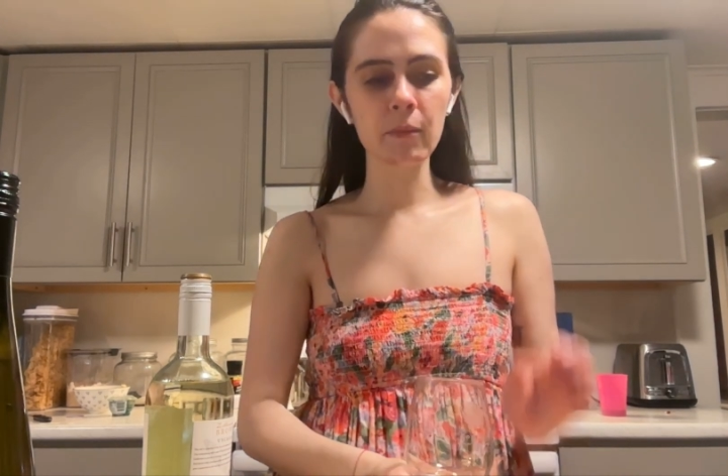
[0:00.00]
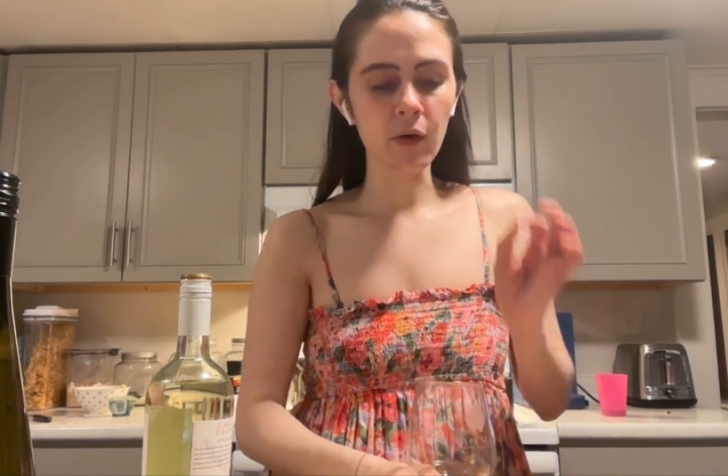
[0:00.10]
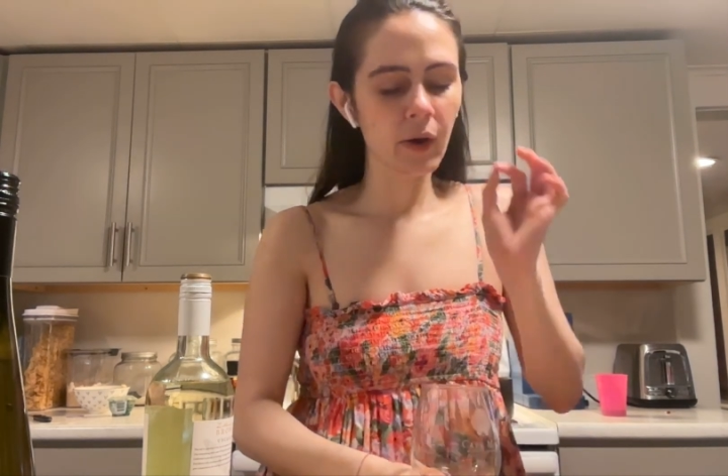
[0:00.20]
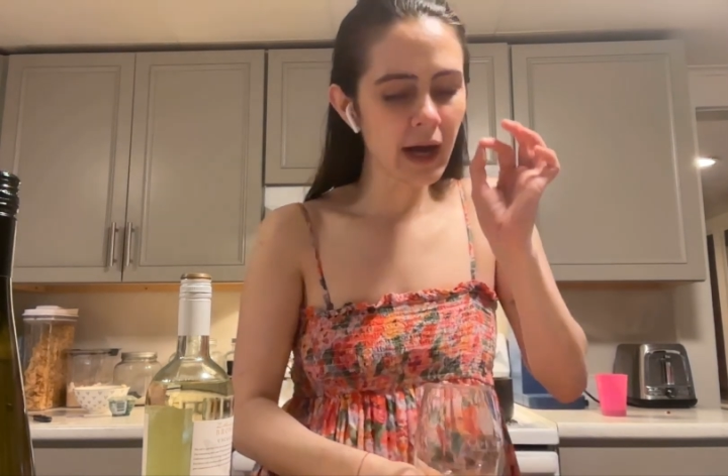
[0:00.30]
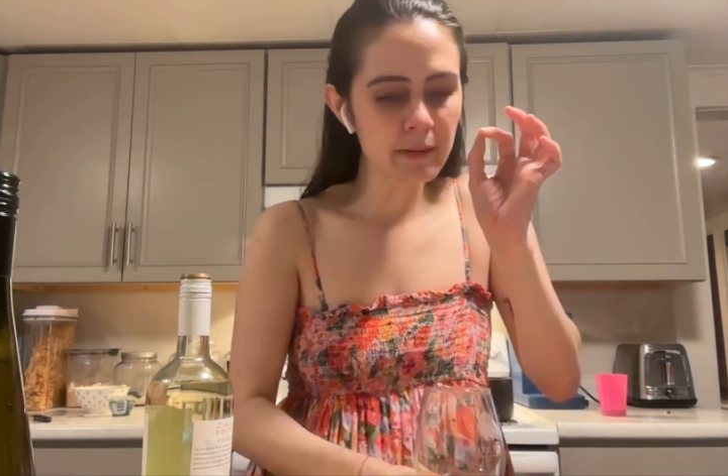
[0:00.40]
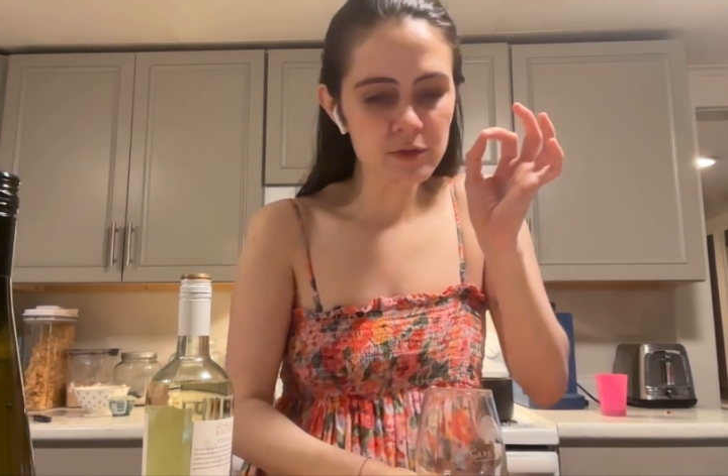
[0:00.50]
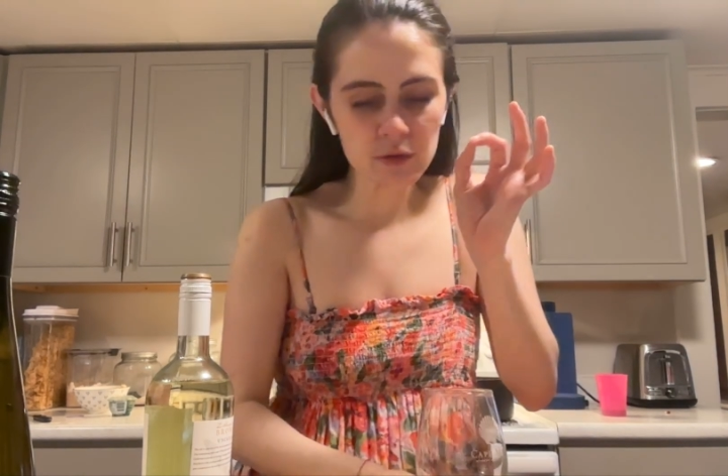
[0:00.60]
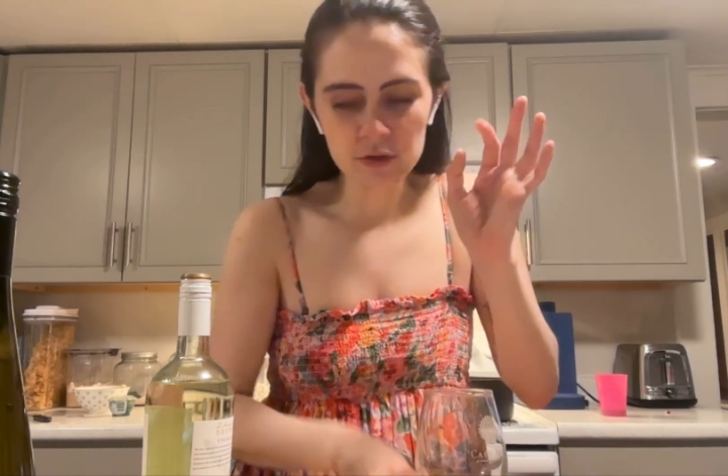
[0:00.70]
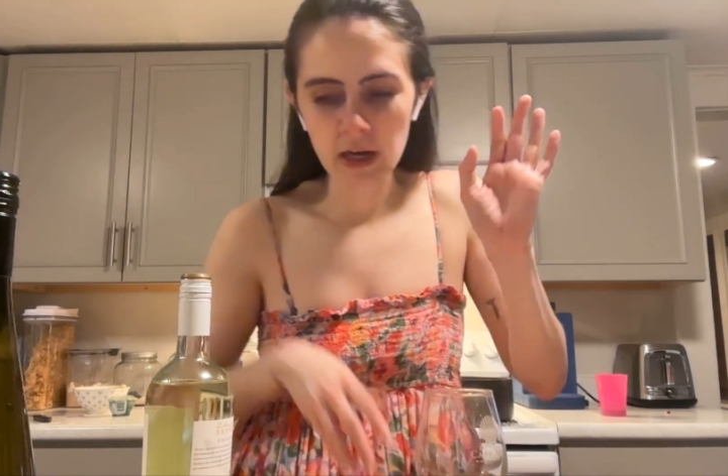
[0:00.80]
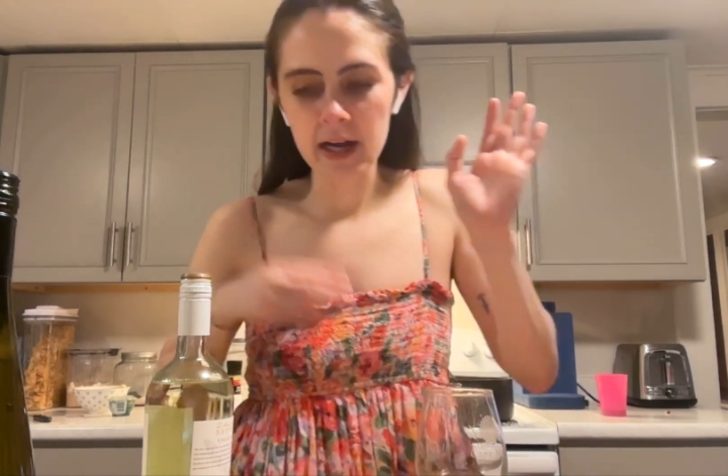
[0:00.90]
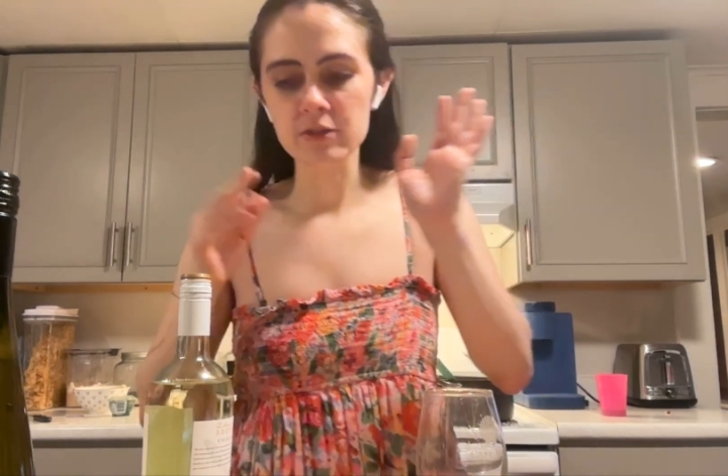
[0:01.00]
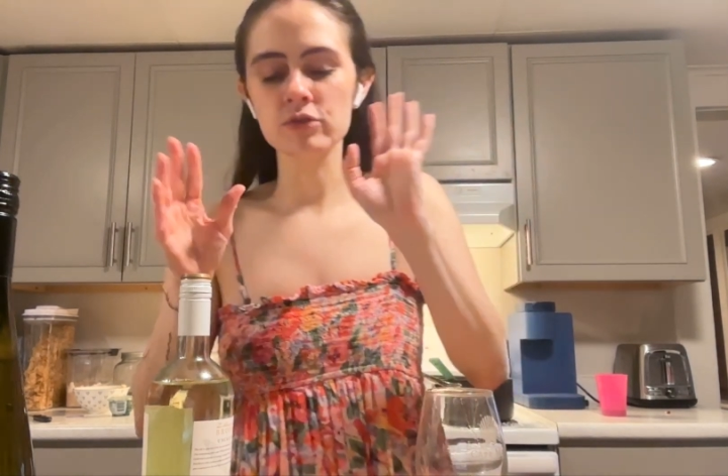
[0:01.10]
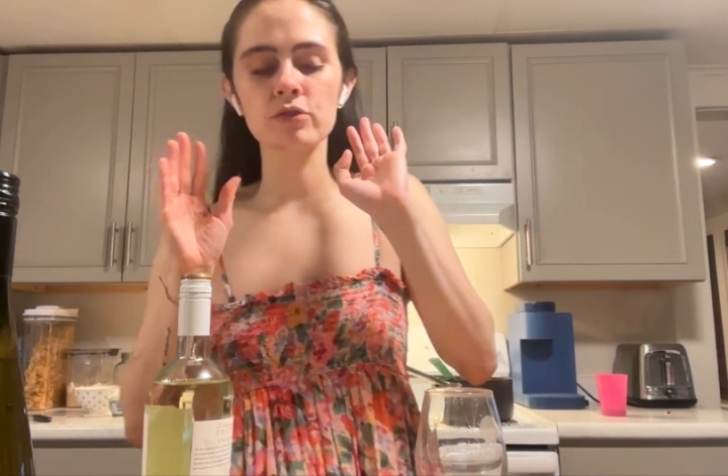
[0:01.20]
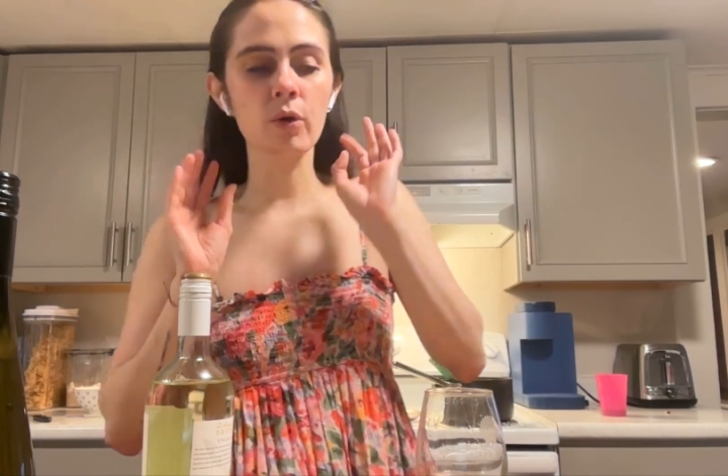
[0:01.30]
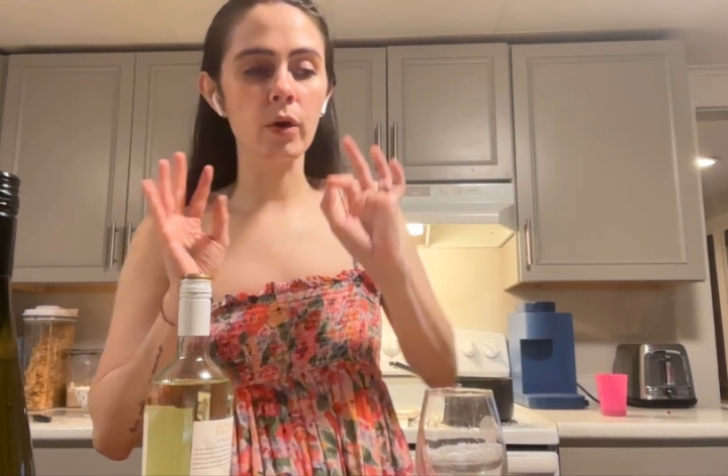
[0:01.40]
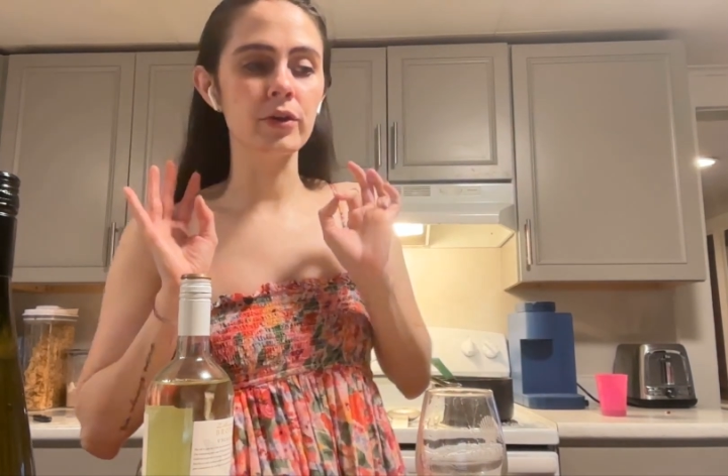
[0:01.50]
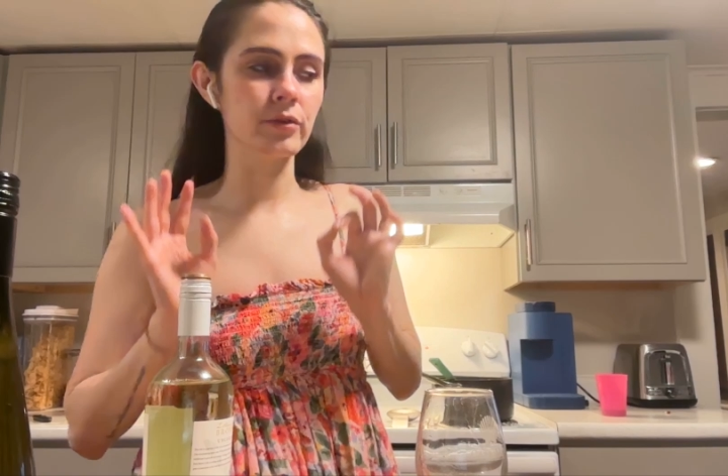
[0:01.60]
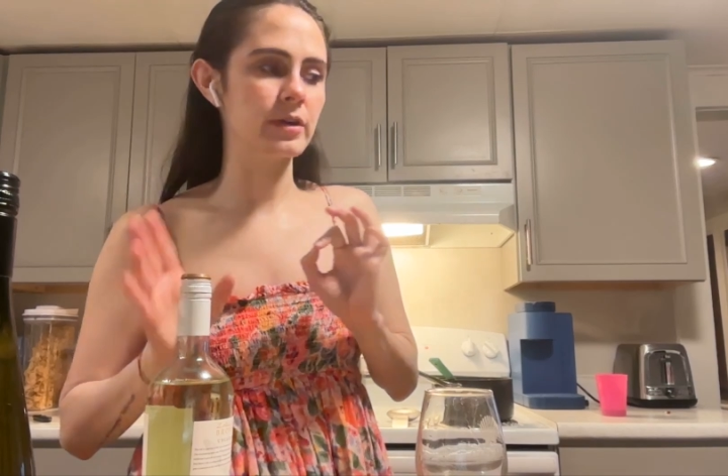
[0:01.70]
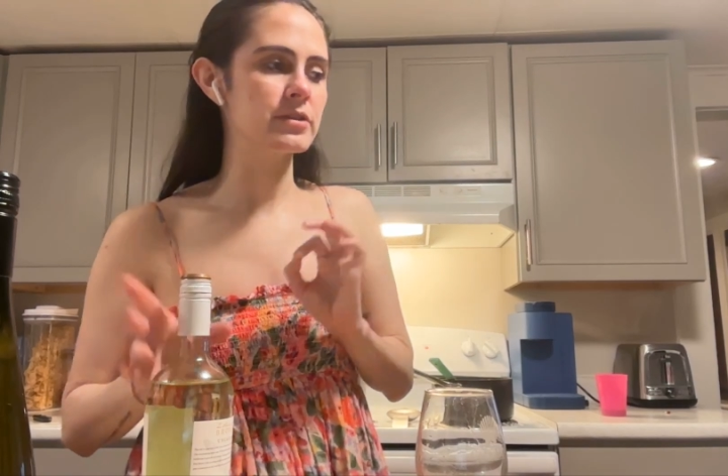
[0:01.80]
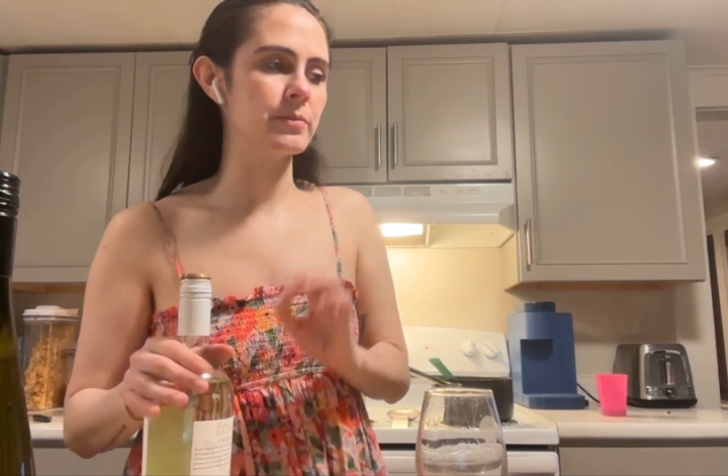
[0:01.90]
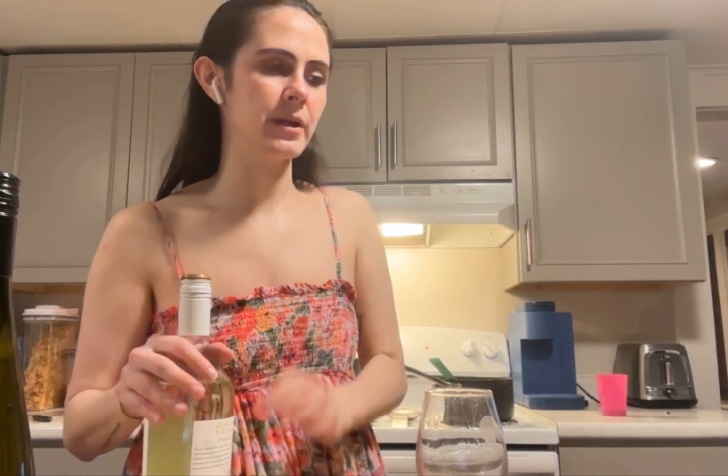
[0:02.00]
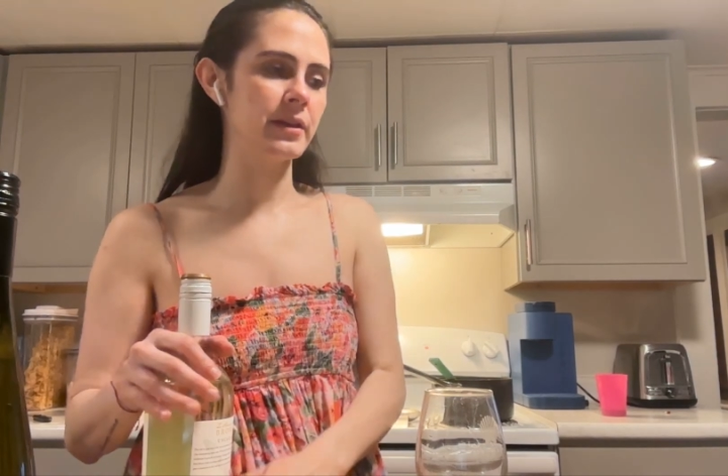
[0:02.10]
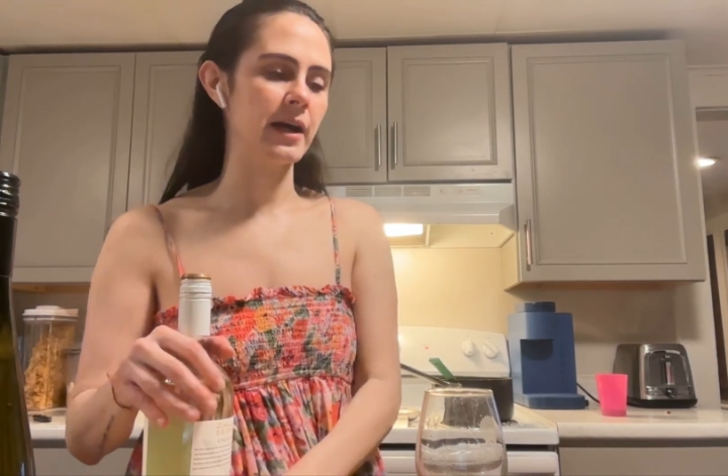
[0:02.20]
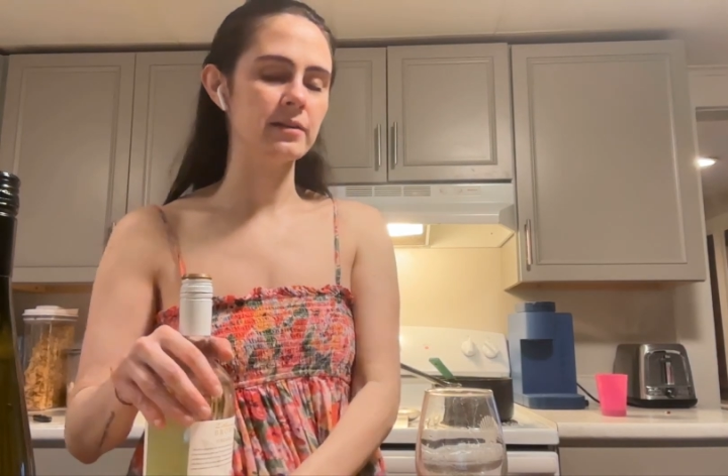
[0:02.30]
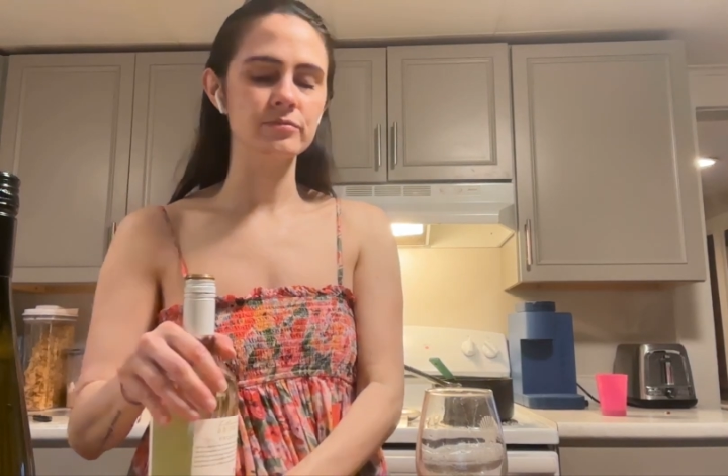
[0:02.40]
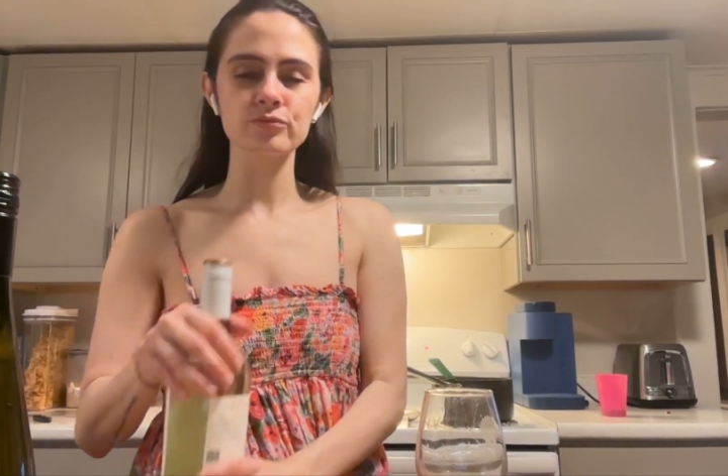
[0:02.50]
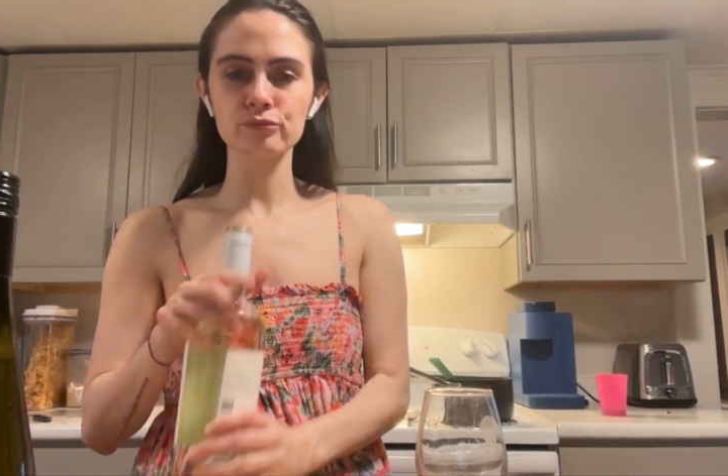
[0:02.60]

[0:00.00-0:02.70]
Bro, I so underestimated that.